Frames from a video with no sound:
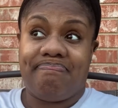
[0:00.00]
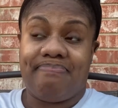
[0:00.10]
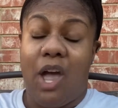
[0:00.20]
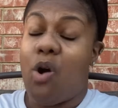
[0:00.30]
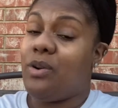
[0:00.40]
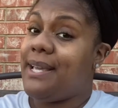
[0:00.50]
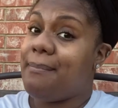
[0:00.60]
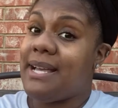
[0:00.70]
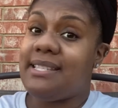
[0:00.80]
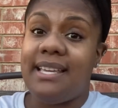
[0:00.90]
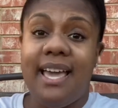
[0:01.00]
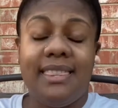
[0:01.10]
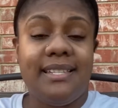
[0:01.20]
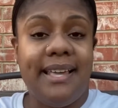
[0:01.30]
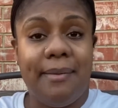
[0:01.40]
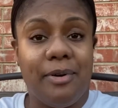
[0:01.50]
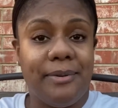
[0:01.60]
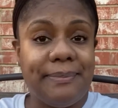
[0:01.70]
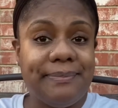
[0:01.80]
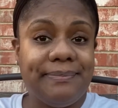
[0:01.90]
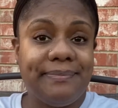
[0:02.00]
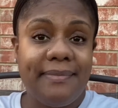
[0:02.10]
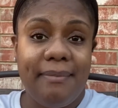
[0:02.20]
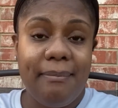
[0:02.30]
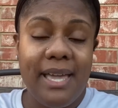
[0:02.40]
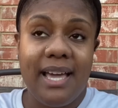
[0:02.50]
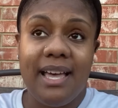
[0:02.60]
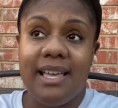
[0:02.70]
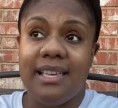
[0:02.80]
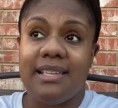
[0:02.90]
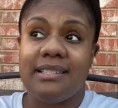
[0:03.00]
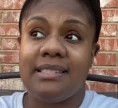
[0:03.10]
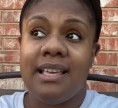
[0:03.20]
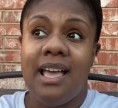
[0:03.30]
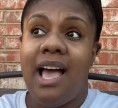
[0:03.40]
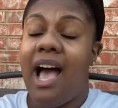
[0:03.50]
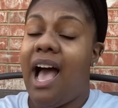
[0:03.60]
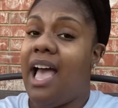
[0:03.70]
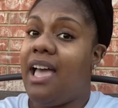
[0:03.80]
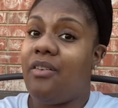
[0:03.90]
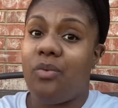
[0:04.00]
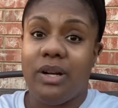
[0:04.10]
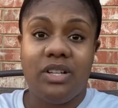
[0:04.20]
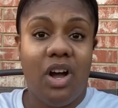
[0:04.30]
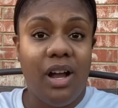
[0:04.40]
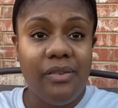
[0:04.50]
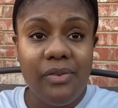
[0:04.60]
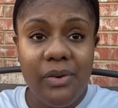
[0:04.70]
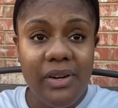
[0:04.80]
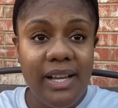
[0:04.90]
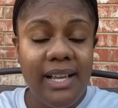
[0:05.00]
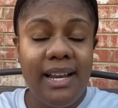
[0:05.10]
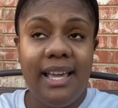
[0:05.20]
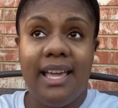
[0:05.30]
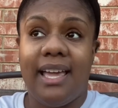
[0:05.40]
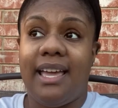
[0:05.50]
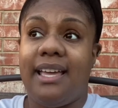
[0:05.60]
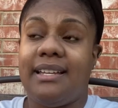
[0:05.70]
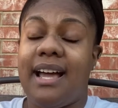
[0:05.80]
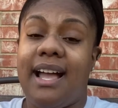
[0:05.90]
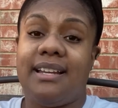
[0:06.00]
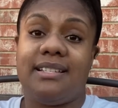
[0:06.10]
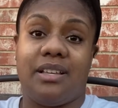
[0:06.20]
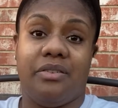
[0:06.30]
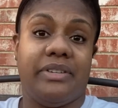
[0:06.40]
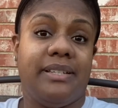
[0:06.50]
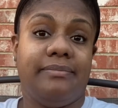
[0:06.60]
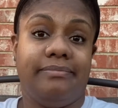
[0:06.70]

owning my seat at the table, because I have worked hard for it and I deserve it.